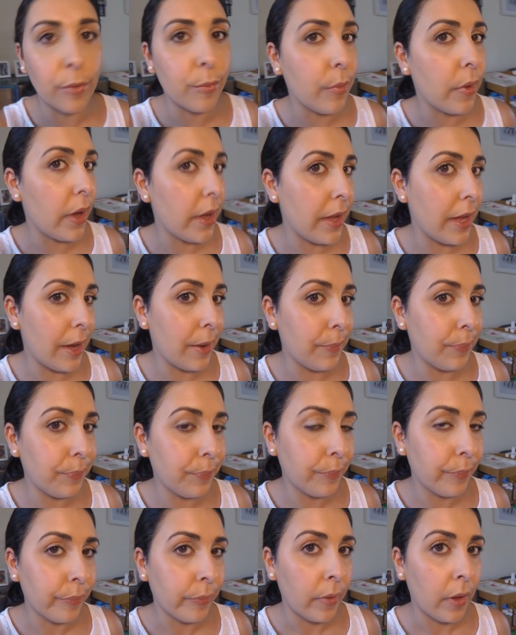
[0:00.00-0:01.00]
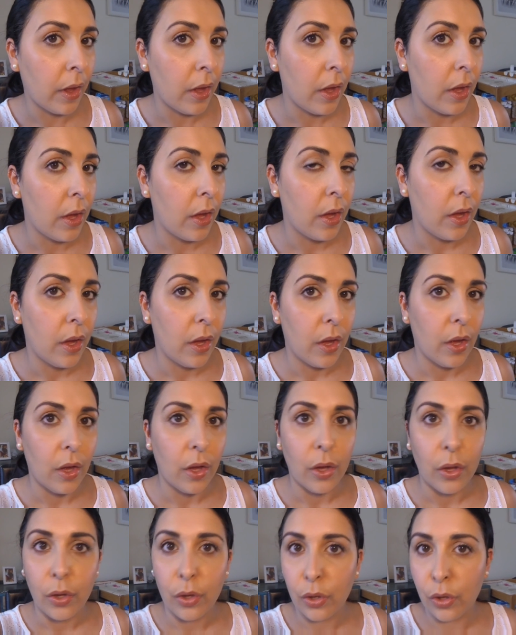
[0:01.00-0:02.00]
is my first time filming with my